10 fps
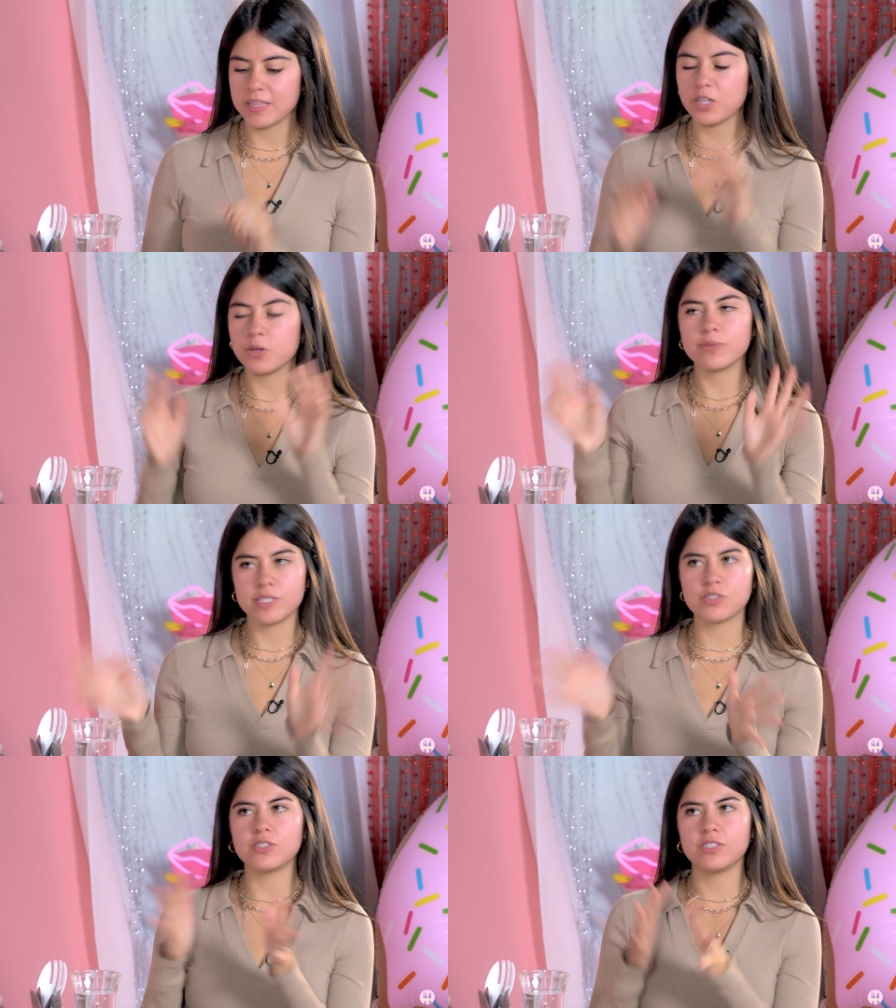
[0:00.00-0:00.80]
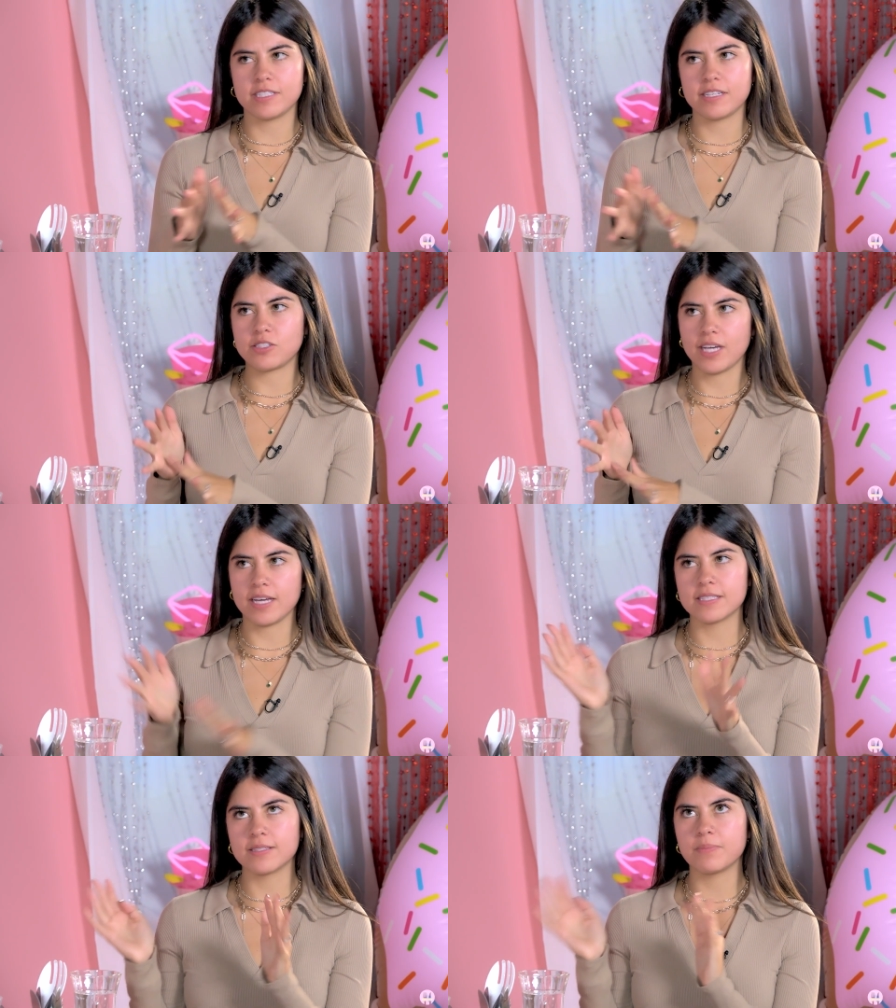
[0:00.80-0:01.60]
But the original dish
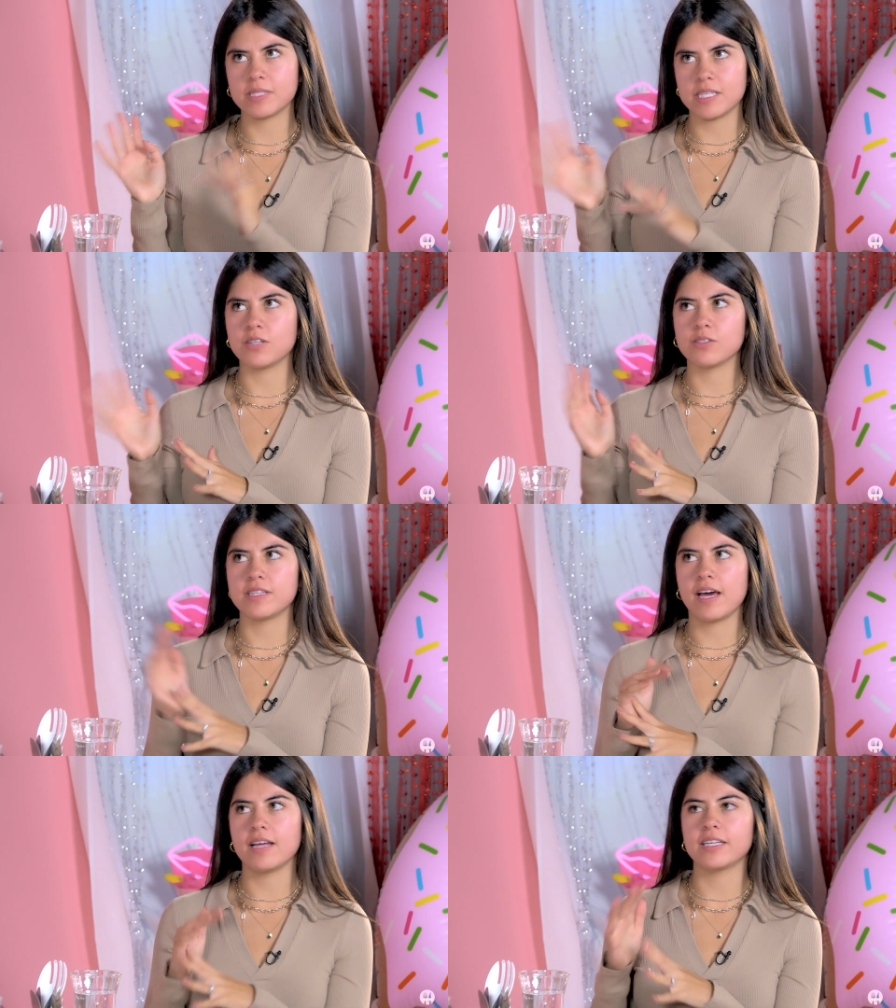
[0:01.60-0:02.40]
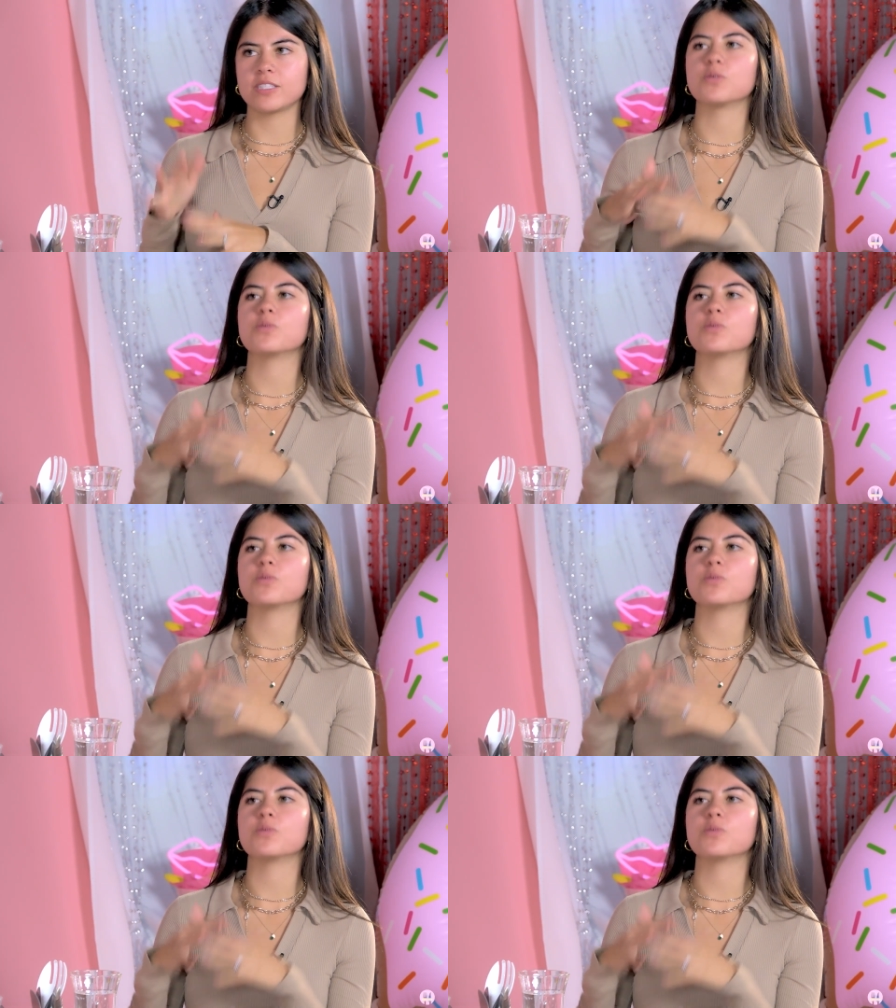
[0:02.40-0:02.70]
has potatoes that like